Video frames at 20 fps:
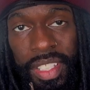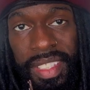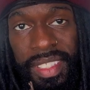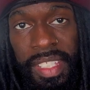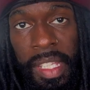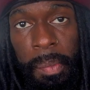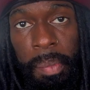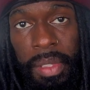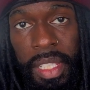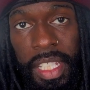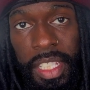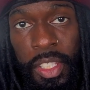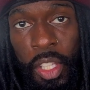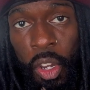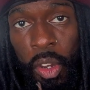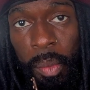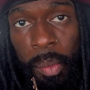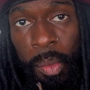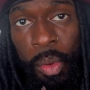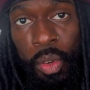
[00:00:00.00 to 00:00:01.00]
simply
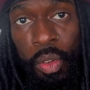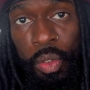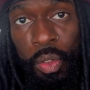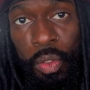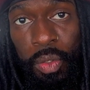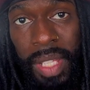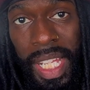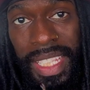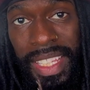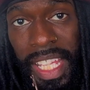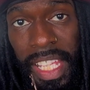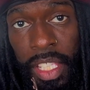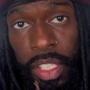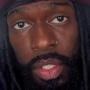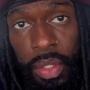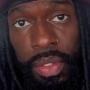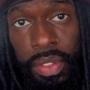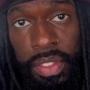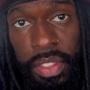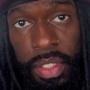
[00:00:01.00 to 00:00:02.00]
don't move like they
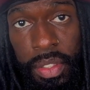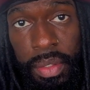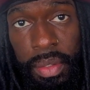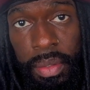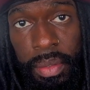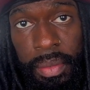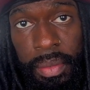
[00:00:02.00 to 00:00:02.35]
used to,